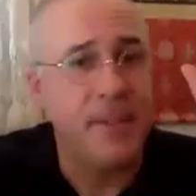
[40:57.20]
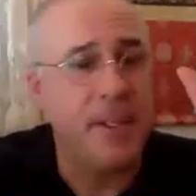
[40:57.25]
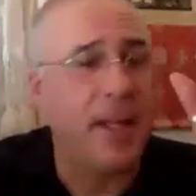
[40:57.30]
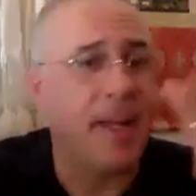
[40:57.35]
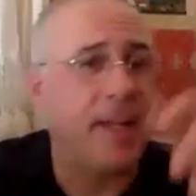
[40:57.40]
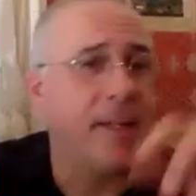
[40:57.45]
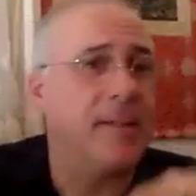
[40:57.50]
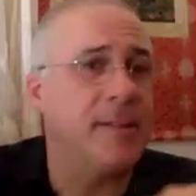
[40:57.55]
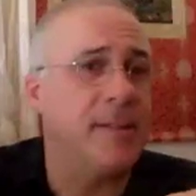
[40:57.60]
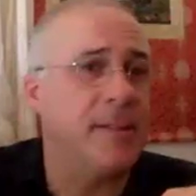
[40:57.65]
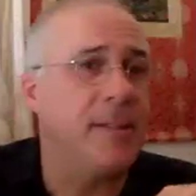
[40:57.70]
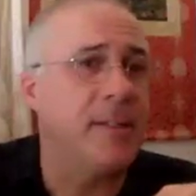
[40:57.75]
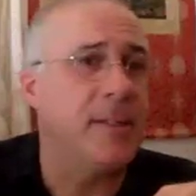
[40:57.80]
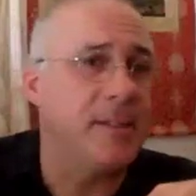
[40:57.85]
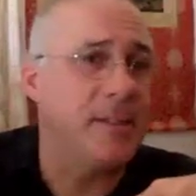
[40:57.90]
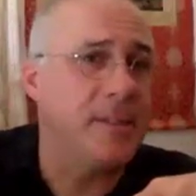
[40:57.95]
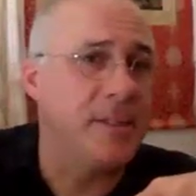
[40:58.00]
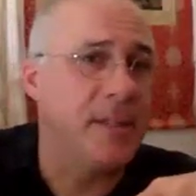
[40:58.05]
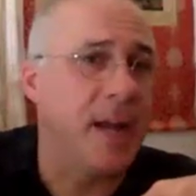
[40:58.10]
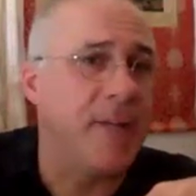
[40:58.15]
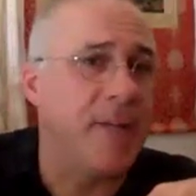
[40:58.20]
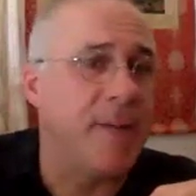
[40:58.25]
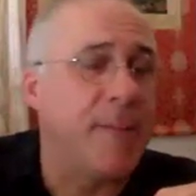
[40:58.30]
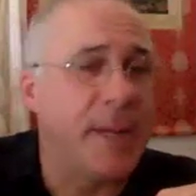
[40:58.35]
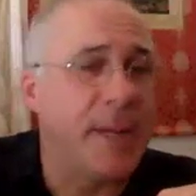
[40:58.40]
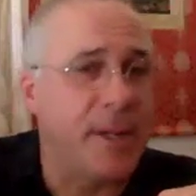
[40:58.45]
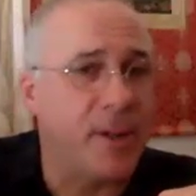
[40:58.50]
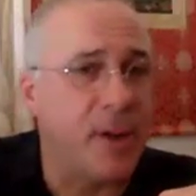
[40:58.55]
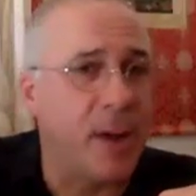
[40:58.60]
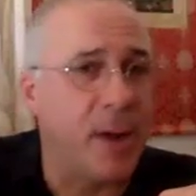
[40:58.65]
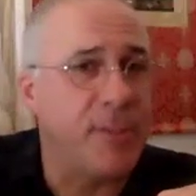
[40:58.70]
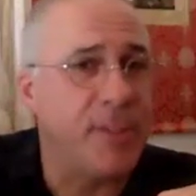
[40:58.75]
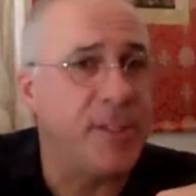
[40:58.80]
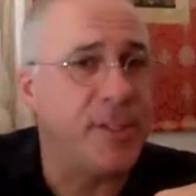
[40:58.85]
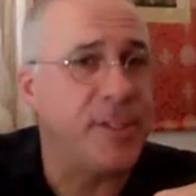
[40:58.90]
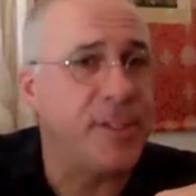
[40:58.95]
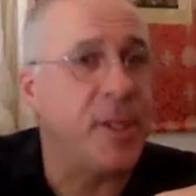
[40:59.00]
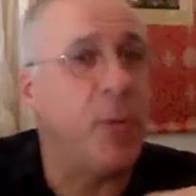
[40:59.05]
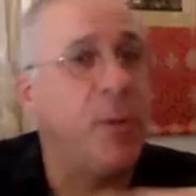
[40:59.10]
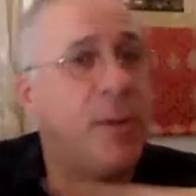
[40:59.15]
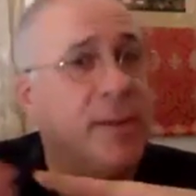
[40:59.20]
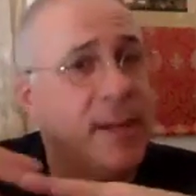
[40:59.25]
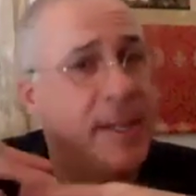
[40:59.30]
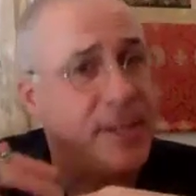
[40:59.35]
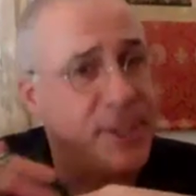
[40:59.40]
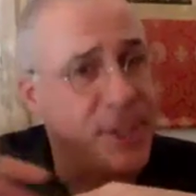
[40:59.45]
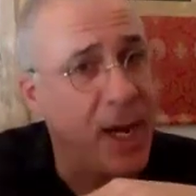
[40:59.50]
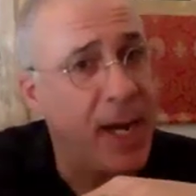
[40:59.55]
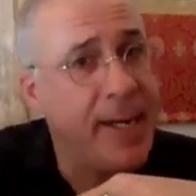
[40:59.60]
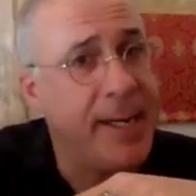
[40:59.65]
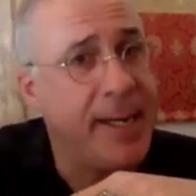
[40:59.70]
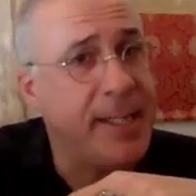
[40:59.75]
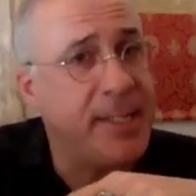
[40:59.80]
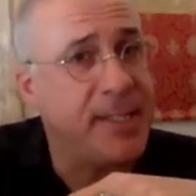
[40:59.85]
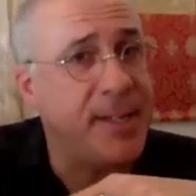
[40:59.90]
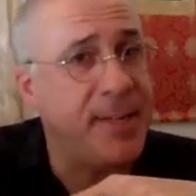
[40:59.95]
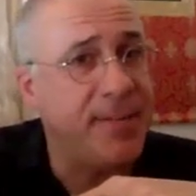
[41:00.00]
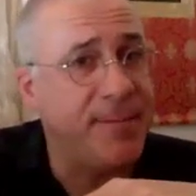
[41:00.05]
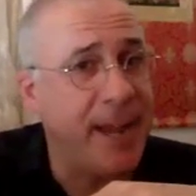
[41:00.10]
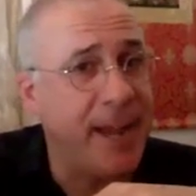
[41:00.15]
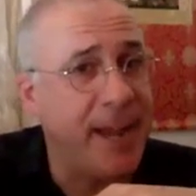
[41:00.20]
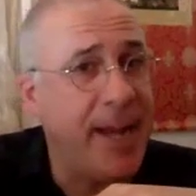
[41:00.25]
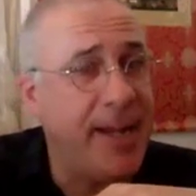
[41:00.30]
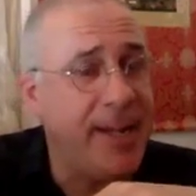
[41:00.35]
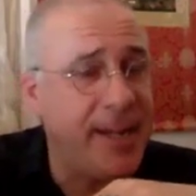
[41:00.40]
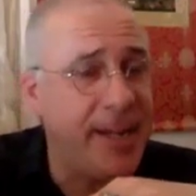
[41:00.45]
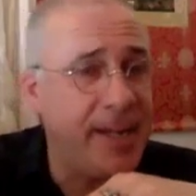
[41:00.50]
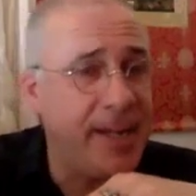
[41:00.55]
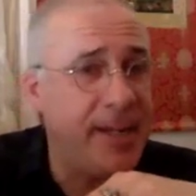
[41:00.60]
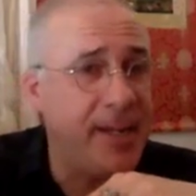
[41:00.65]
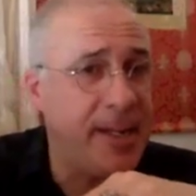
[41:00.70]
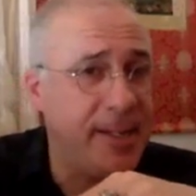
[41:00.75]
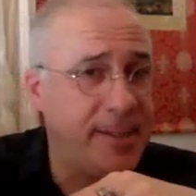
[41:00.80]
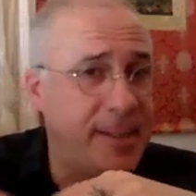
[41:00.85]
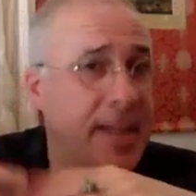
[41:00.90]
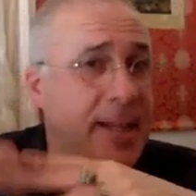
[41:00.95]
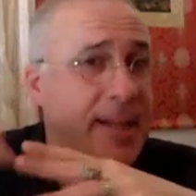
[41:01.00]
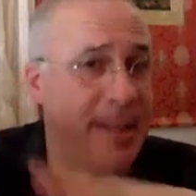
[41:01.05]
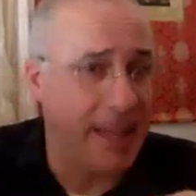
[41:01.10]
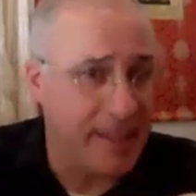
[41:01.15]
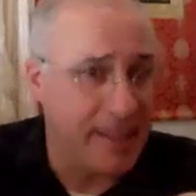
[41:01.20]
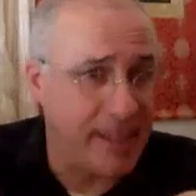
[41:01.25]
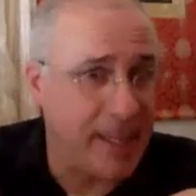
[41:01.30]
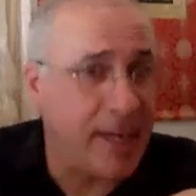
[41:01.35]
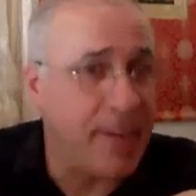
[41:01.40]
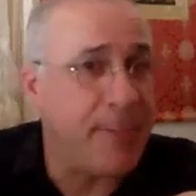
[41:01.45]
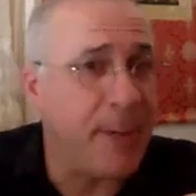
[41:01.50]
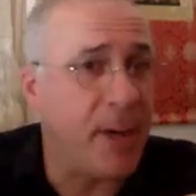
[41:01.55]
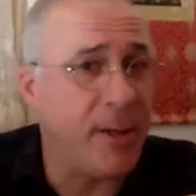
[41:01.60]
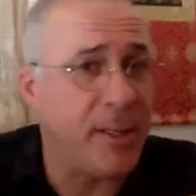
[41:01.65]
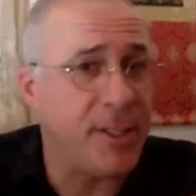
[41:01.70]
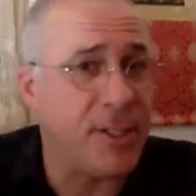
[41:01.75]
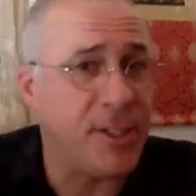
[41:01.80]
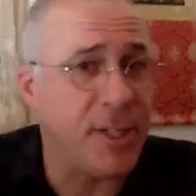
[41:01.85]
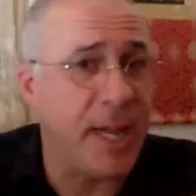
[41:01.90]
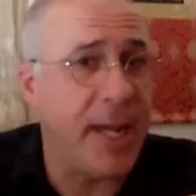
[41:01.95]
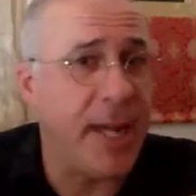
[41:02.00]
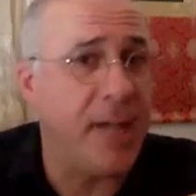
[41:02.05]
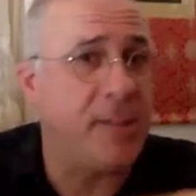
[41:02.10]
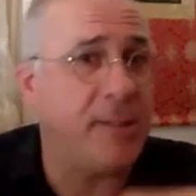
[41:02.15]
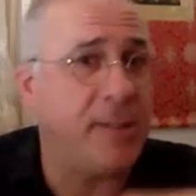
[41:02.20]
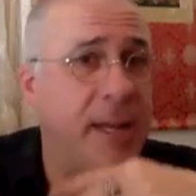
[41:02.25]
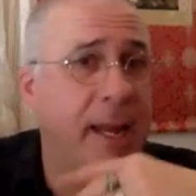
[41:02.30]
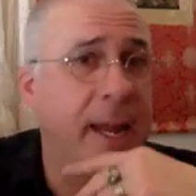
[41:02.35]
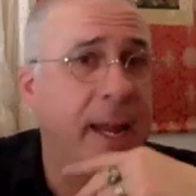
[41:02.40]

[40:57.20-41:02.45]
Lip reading: Like government corruption. So when the Chinese invaded, they let him out of jail